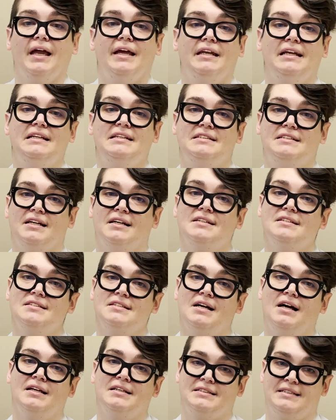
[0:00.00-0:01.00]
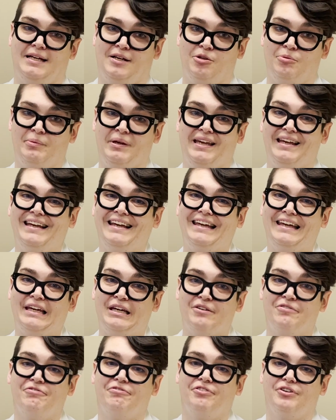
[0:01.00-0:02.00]
and it does not tell me
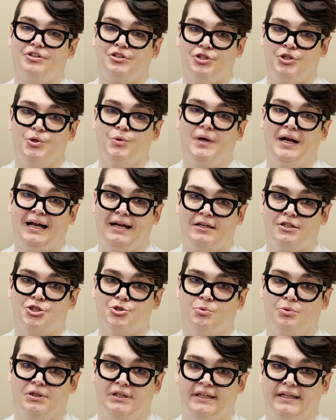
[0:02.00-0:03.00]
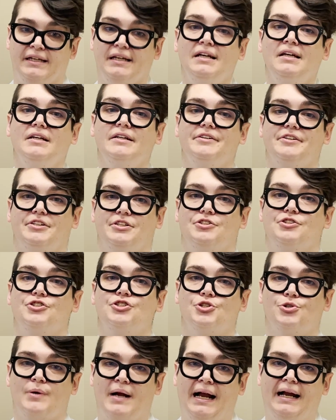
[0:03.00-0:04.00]
if you actually
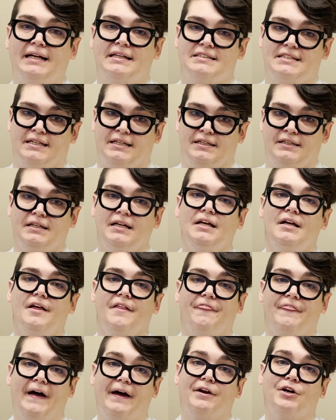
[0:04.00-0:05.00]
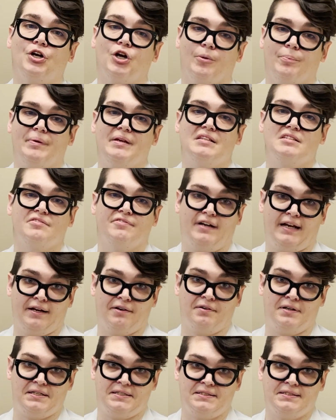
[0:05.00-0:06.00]
contracted that herpes
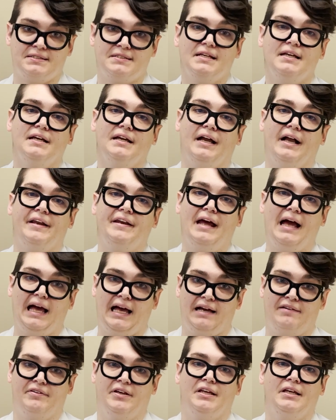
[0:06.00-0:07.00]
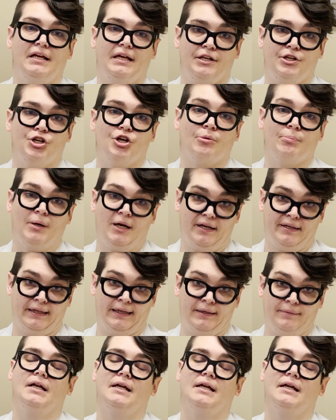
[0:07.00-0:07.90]
virus and have it in your body.